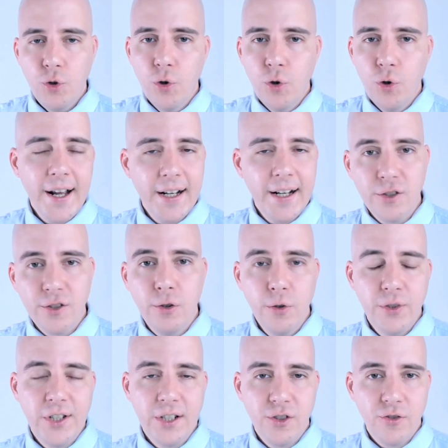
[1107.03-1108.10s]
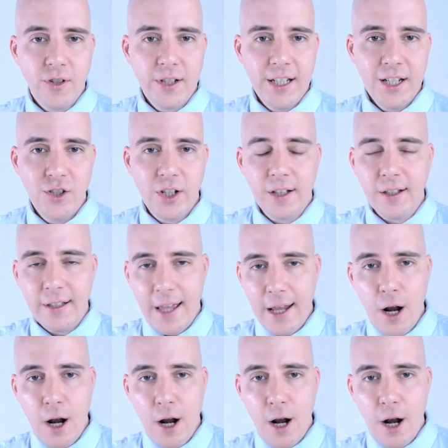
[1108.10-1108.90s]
Ukraine is losing strategically.